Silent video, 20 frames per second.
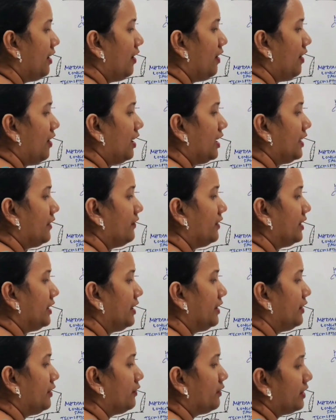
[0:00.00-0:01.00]

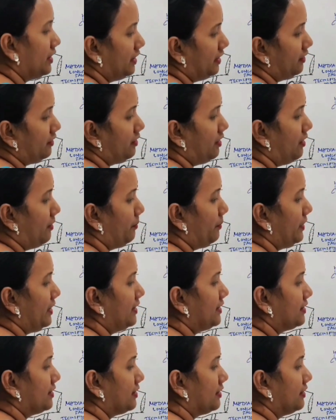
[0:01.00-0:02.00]
olivary nuclear
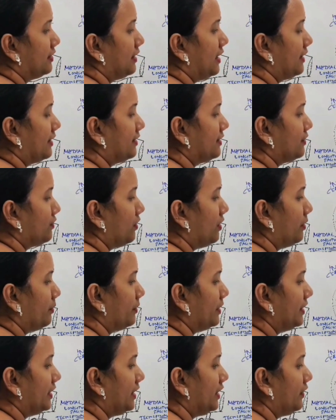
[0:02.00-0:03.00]
complex that is found
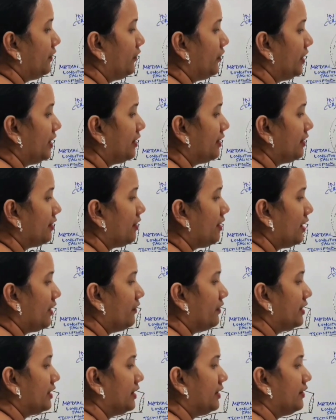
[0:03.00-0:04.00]
by the inferior
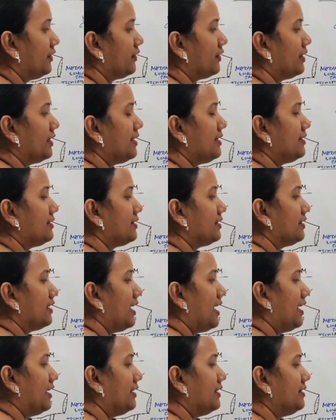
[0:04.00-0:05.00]
olivary nucleus
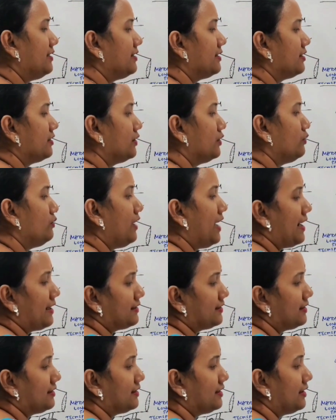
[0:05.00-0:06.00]
and its two
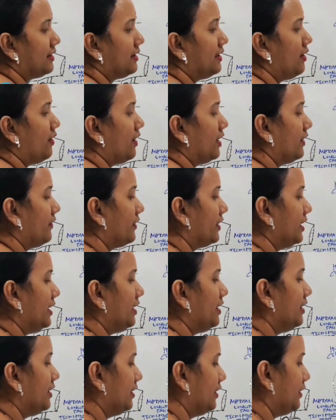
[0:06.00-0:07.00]
accessory
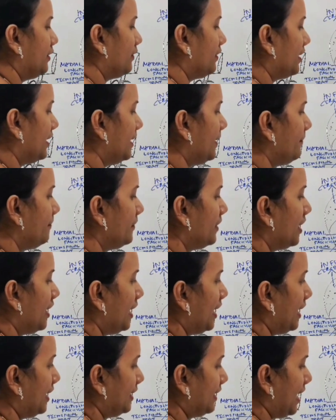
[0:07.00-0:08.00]
olivary nuclei.
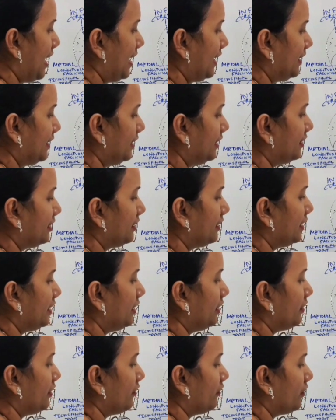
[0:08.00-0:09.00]
And anteriorly
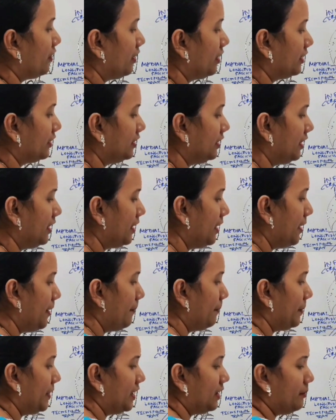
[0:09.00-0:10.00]
you have got the
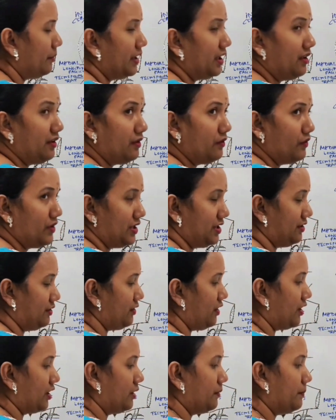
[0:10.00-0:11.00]
pyramid which is
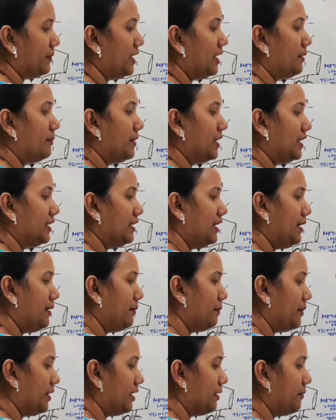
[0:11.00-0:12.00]
occupied by the
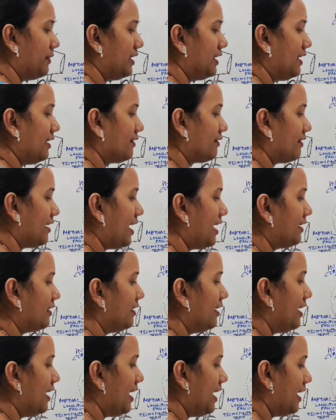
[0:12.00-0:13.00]
pyramidal tract,
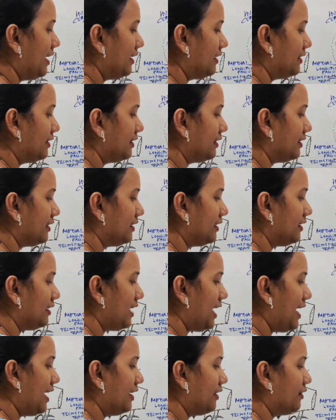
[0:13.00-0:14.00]
and
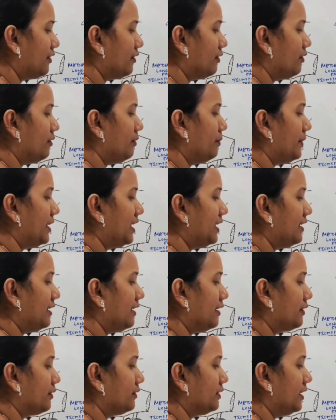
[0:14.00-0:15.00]

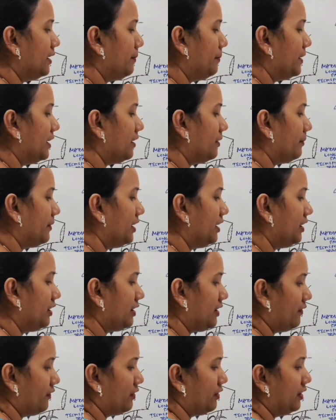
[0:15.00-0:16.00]
anteromedial to the pyramid you
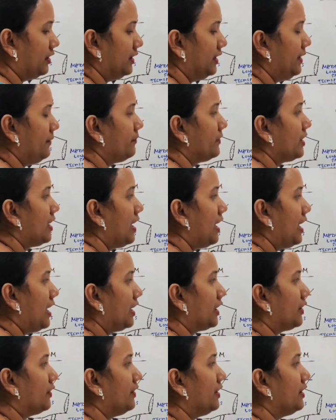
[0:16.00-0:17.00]
have got the
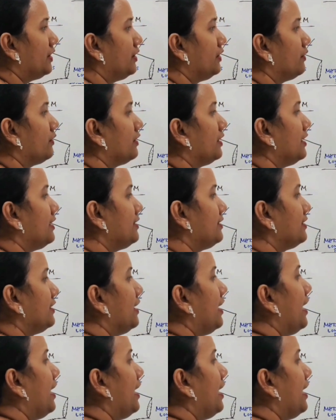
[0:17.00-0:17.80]
arcuate nucleus,